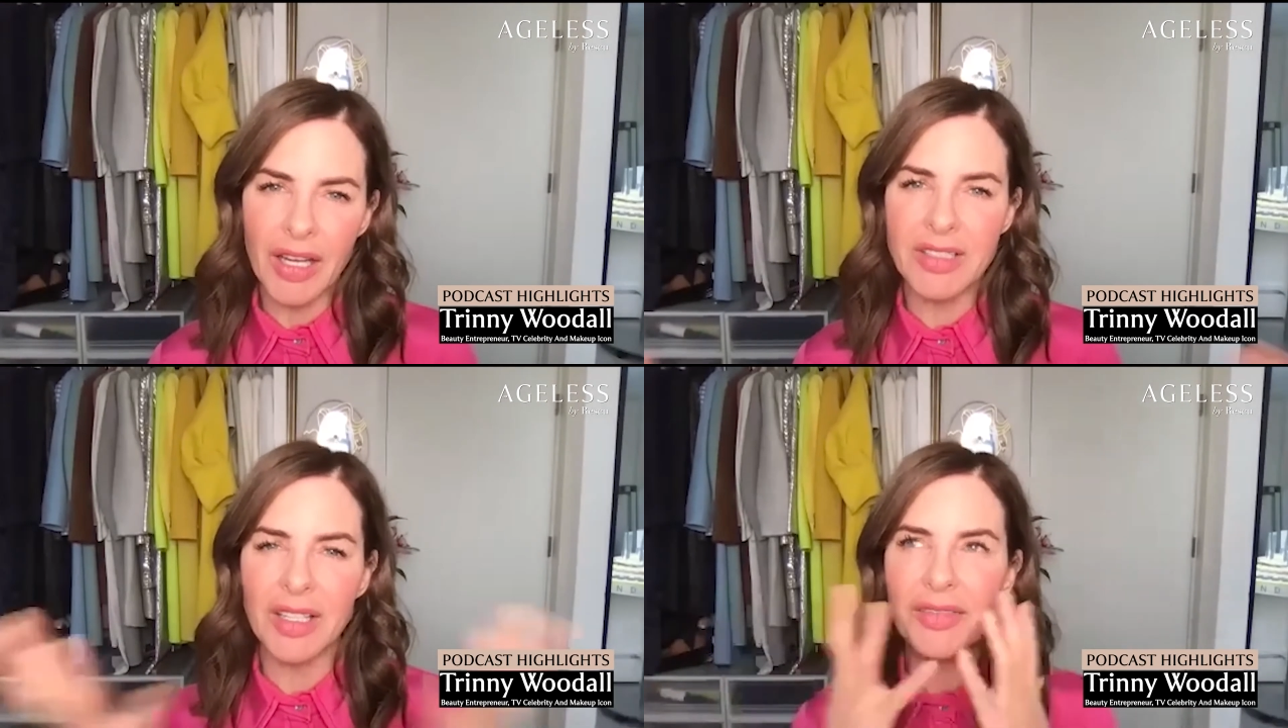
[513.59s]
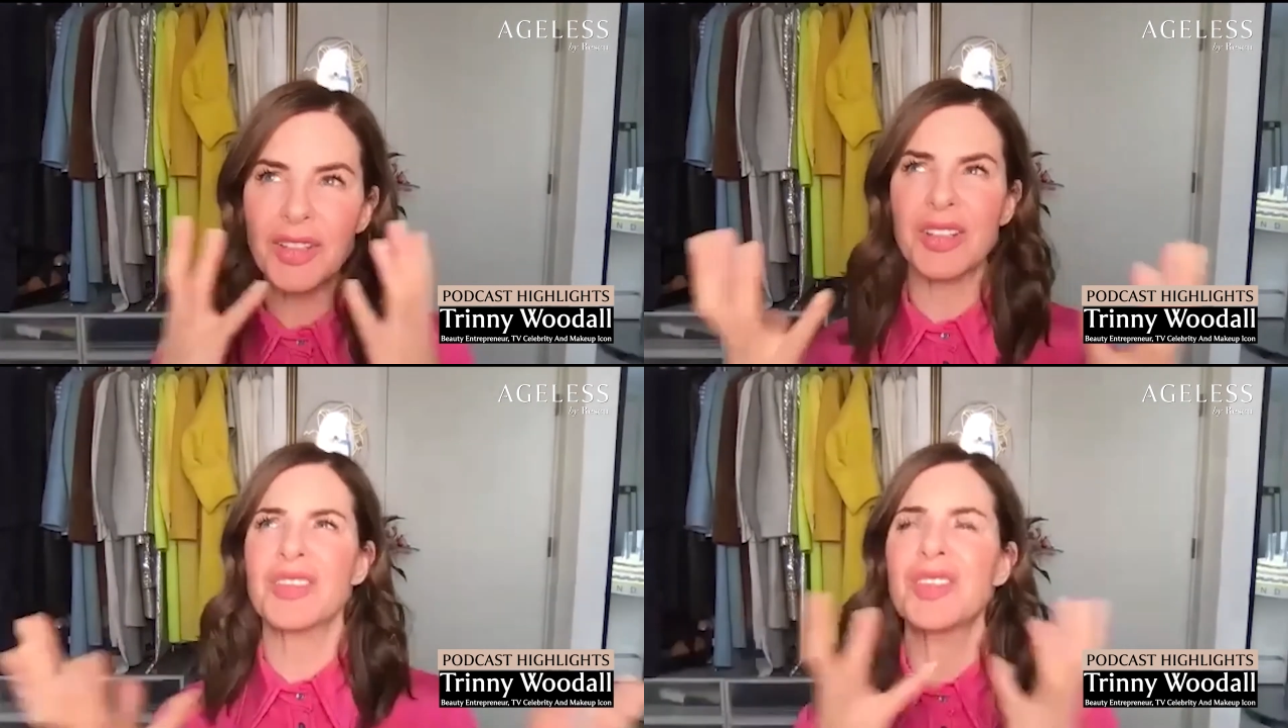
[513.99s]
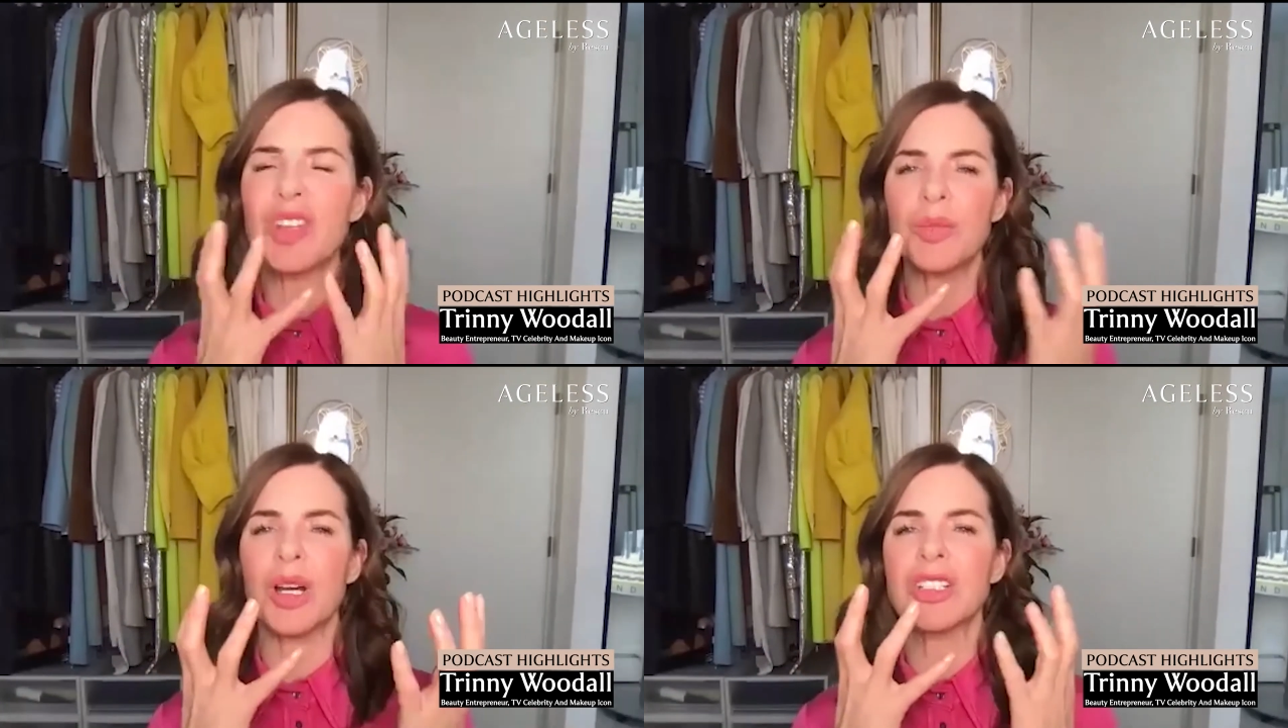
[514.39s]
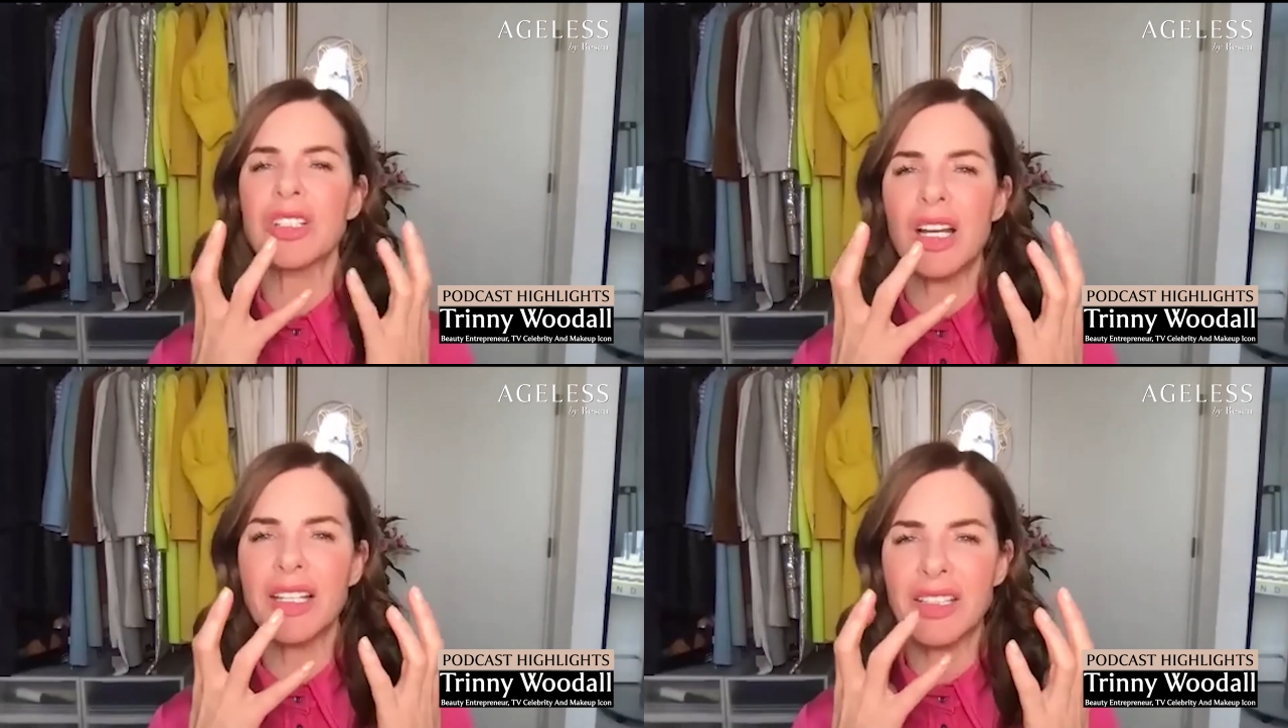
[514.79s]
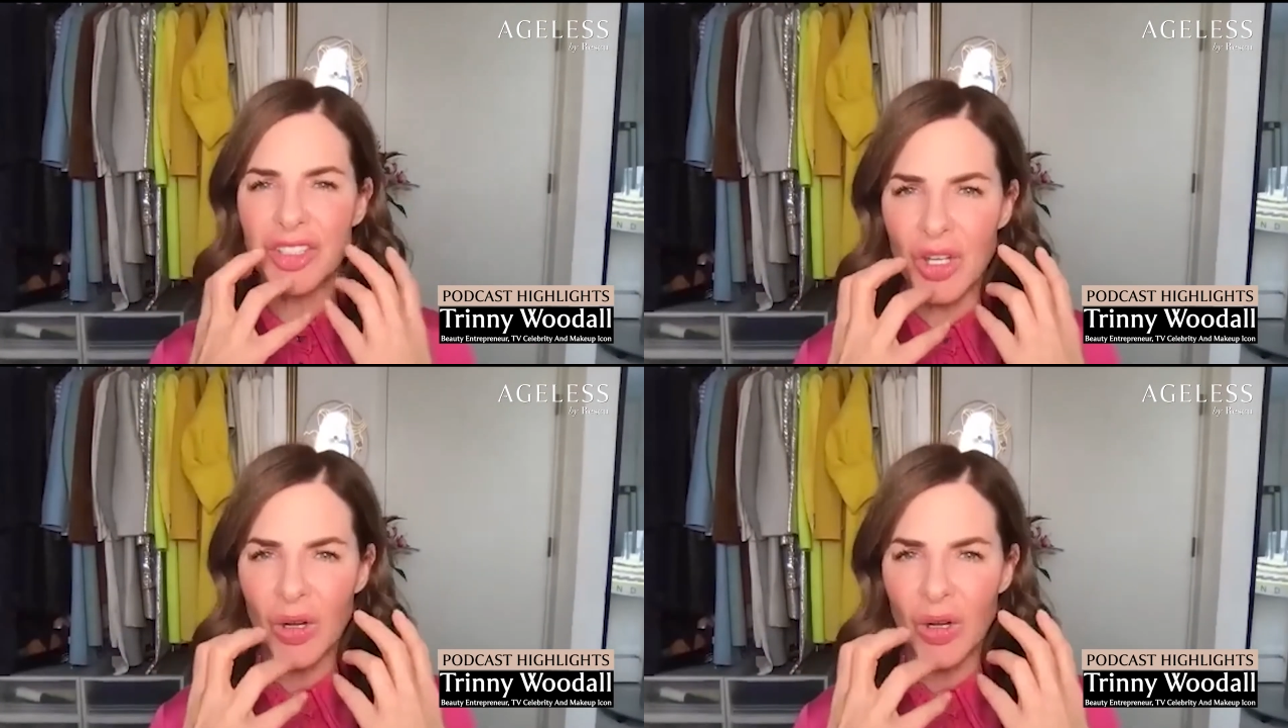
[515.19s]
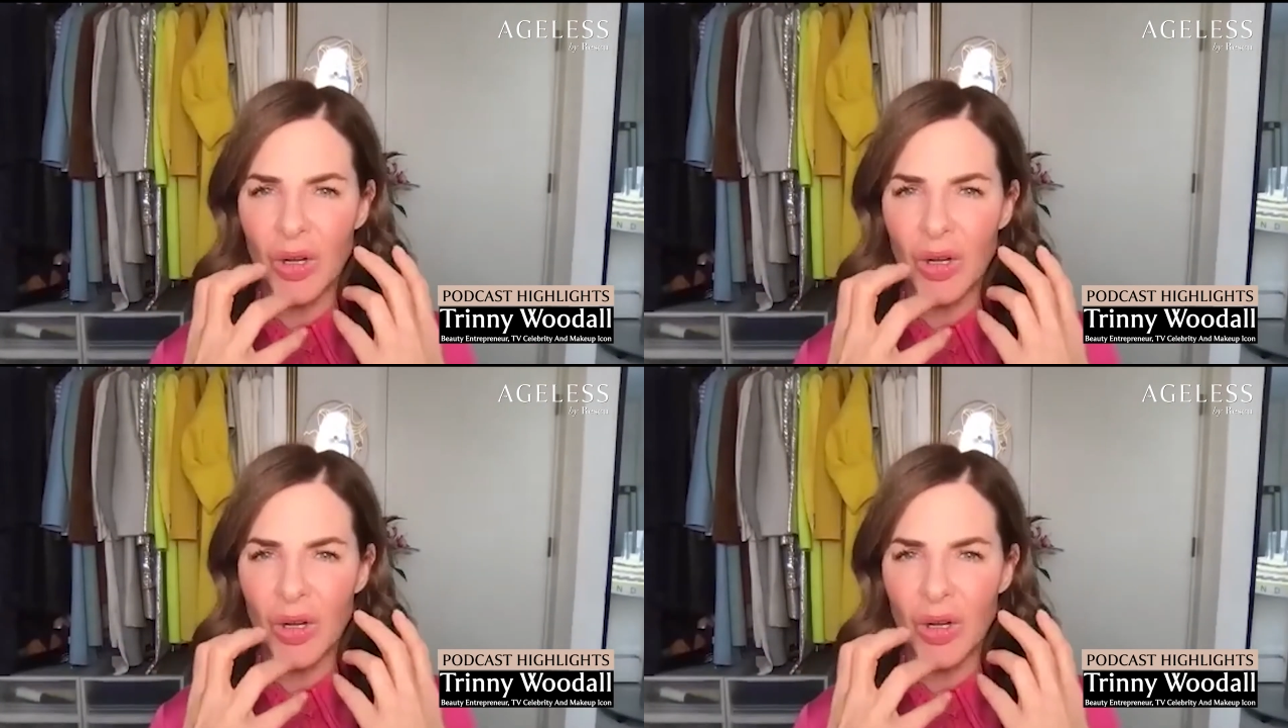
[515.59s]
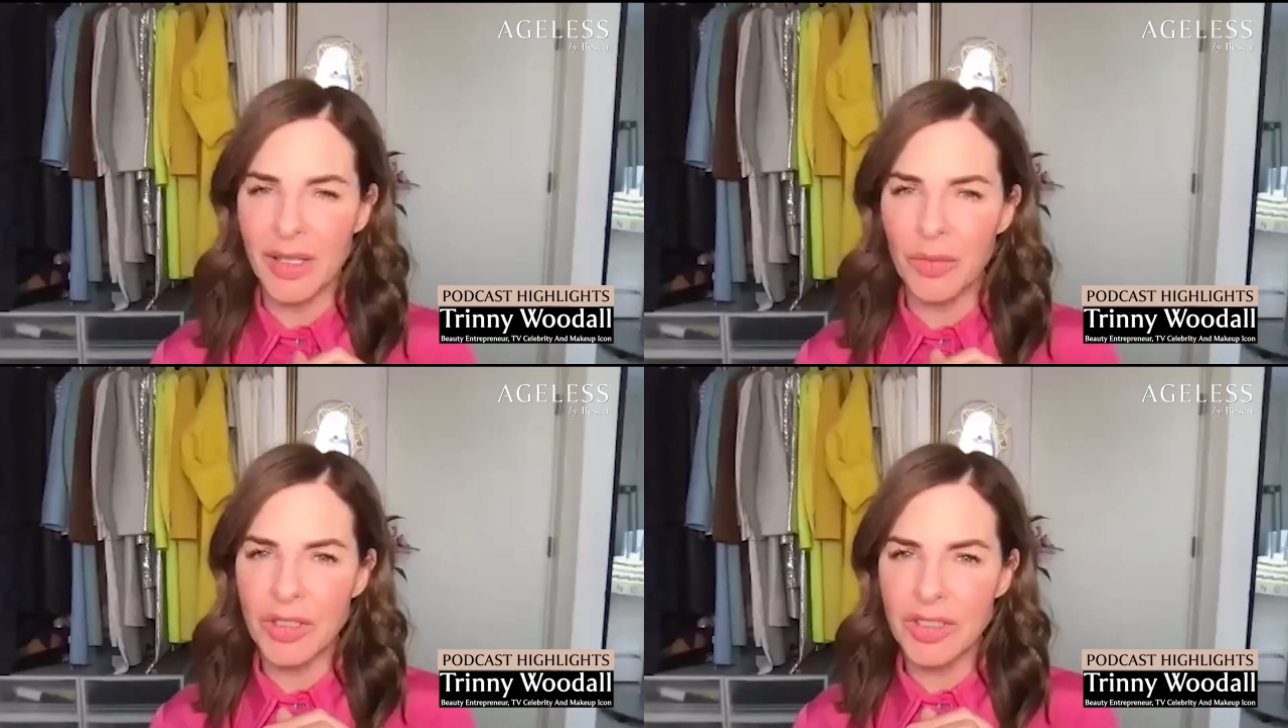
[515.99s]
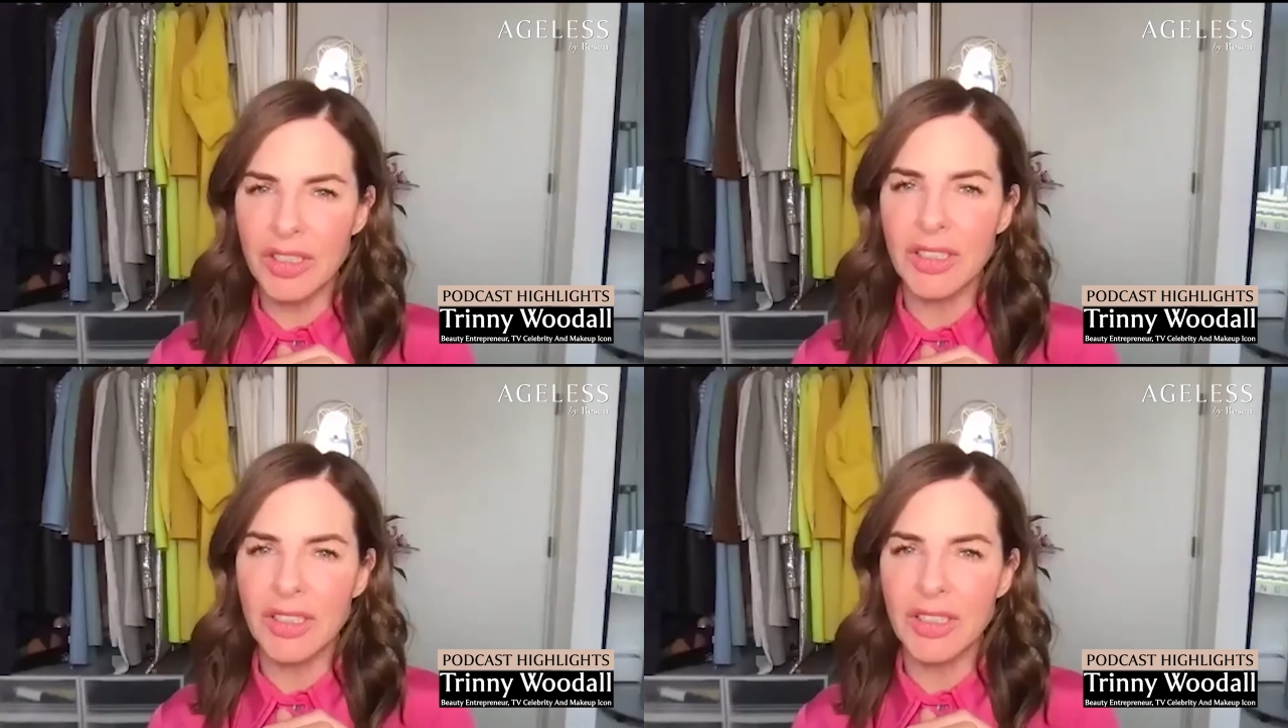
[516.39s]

because I'd feel there's so much light to show how bad my skin was.